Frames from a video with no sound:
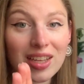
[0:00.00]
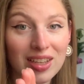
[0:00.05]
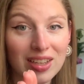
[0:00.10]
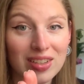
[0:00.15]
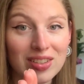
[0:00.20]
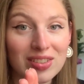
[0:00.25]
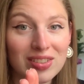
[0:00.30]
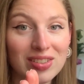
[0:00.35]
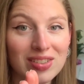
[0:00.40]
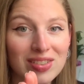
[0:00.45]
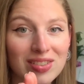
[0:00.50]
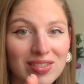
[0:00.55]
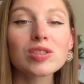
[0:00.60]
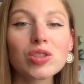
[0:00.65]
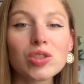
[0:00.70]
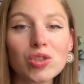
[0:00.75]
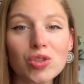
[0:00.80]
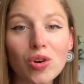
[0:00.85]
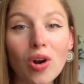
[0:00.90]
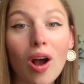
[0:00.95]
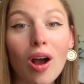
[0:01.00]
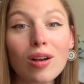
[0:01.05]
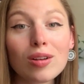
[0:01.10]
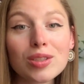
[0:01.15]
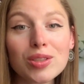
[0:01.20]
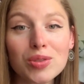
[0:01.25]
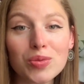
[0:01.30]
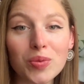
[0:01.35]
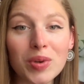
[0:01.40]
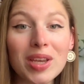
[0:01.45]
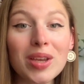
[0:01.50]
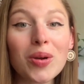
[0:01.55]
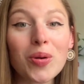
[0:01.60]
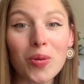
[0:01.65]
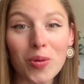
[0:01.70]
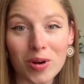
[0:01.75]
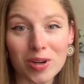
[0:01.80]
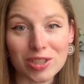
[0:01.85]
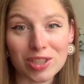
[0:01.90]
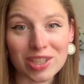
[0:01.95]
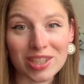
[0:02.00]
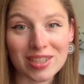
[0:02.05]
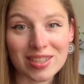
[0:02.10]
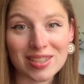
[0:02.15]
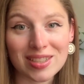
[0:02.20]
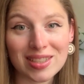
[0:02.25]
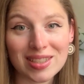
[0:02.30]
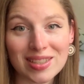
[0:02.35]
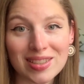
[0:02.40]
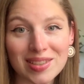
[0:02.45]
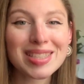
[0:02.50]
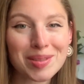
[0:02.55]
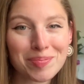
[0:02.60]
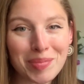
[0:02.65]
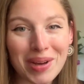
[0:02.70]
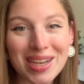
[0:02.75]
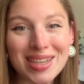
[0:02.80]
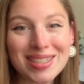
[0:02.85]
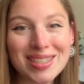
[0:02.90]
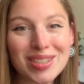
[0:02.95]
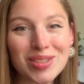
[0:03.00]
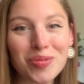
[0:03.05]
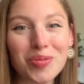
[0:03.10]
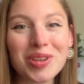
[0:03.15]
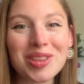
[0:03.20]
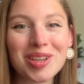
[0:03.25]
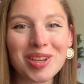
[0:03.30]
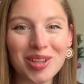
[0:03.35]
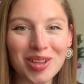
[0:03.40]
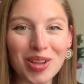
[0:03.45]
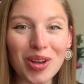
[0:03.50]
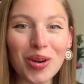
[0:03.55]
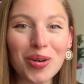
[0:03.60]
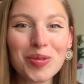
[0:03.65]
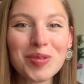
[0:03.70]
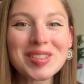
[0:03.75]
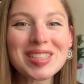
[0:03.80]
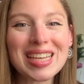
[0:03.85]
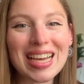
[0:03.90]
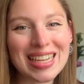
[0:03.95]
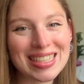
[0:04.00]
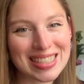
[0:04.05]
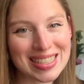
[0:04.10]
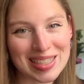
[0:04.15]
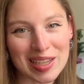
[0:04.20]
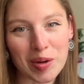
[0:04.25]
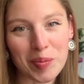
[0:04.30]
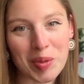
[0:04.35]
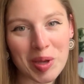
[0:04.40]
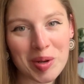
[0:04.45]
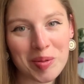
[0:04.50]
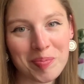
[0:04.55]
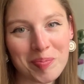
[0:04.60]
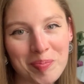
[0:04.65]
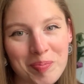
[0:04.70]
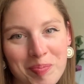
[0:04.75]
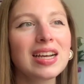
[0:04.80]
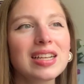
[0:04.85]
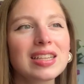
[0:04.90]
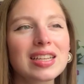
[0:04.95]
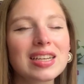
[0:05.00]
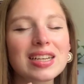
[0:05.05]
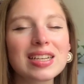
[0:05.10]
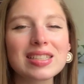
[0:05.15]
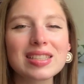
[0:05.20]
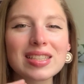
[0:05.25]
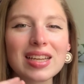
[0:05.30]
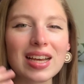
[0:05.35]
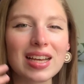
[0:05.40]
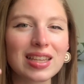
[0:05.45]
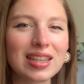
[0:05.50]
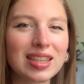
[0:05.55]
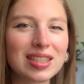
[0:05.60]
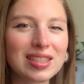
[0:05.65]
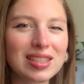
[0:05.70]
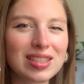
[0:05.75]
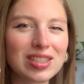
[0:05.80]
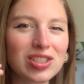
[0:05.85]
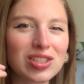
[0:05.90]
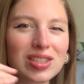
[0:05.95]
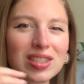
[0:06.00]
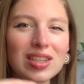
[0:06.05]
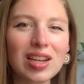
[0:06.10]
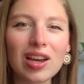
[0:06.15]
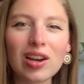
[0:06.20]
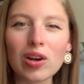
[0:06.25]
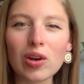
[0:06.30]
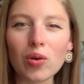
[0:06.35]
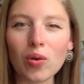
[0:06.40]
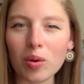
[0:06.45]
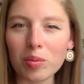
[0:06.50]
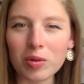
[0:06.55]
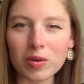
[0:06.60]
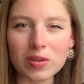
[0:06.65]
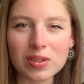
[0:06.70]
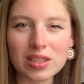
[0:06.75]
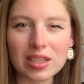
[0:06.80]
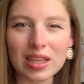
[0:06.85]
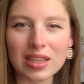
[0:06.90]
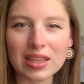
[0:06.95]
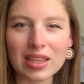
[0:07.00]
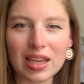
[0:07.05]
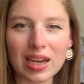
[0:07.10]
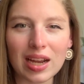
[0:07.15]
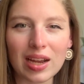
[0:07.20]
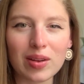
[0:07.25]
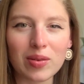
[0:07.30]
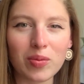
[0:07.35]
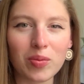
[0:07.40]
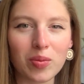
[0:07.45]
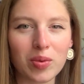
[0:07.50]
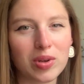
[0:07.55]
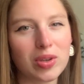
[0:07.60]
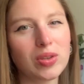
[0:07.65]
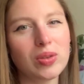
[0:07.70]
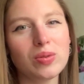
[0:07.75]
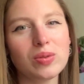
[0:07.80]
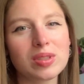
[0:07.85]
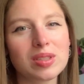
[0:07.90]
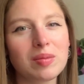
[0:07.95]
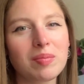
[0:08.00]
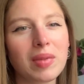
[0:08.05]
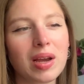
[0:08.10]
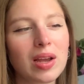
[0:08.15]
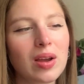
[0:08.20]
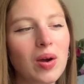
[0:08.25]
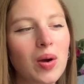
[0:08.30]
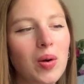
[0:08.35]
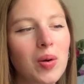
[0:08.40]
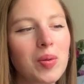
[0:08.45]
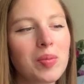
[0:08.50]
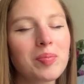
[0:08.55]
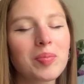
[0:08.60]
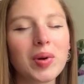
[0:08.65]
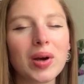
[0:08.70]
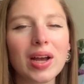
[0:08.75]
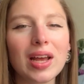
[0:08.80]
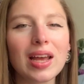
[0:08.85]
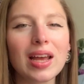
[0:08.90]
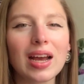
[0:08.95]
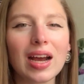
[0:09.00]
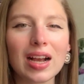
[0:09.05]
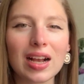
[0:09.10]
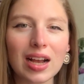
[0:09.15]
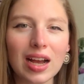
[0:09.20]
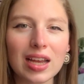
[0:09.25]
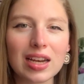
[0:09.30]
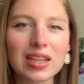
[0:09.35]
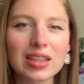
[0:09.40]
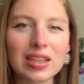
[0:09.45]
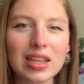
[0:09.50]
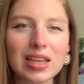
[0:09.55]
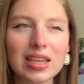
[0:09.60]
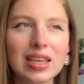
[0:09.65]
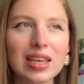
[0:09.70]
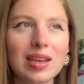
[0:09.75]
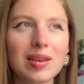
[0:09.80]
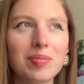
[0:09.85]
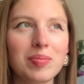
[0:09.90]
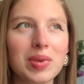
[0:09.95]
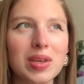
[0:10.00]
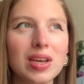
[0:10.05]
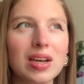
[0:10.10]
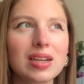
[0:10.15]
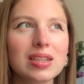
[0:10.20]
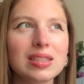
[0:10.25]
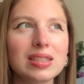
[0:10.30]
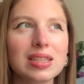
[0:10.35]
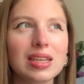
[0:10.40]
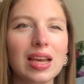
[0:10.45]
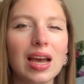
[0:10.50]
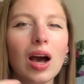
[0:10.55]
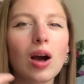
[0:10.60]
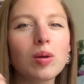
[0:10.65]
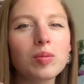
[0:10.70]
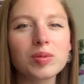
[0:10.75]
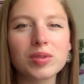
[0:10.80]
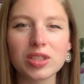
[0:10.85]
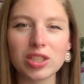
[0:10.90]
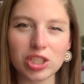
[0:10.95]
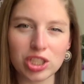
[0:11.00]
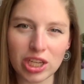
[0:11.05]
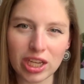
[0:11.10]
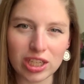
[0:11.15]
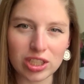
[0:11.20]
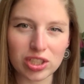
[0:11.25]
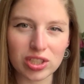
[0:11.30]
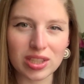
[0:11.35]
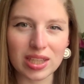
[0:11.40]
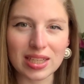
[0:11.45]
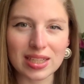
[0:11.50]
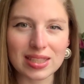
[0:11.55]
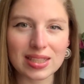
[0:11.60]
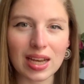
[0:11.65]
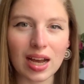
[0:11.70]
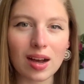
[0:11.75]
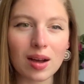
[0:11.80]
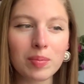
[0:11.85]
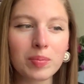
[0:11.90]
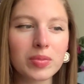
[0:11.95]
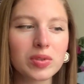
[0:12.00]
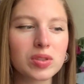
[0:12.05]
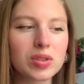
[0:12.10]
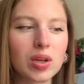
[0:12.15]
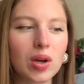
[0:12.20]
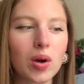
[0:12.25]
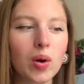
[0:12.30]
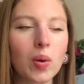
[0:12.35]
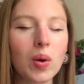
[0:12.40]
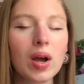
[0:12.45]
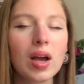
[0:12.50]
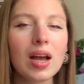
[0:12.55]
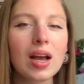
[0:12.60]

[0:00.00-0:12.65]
is strong sweet oranges spiced with cloves and cinnamon. Like I said, this is just not a normal scent that I would use in my home, but I kind of like it because it helps to change things up. So